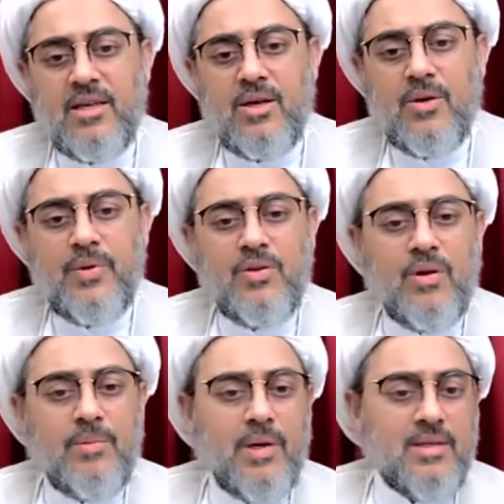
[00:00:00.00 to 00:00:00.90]
When you
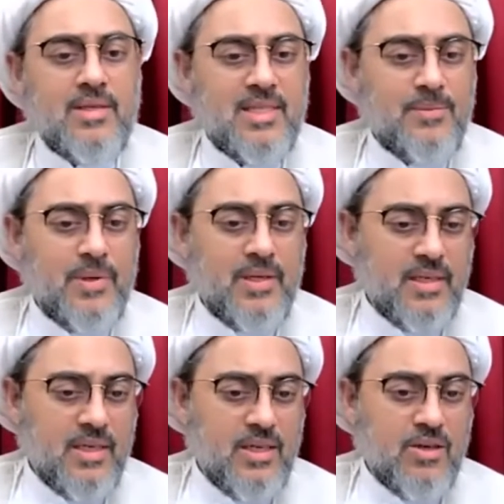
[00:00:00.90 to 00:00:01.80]
are
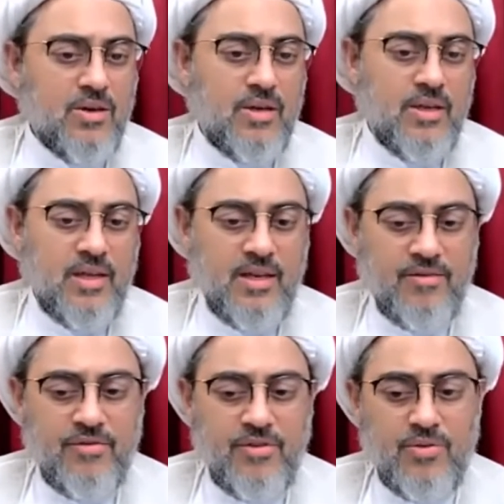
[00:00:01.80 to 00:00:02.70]
participating in
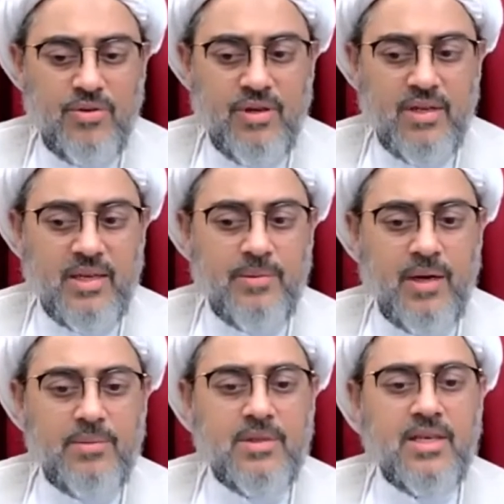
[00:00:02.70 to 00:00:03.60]
a funeral,
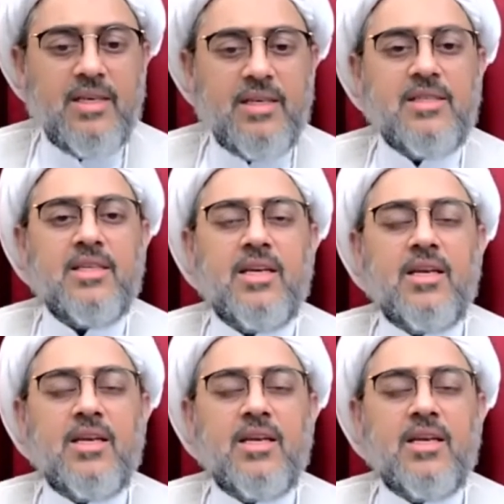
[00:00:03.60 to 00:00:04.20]
Imam says,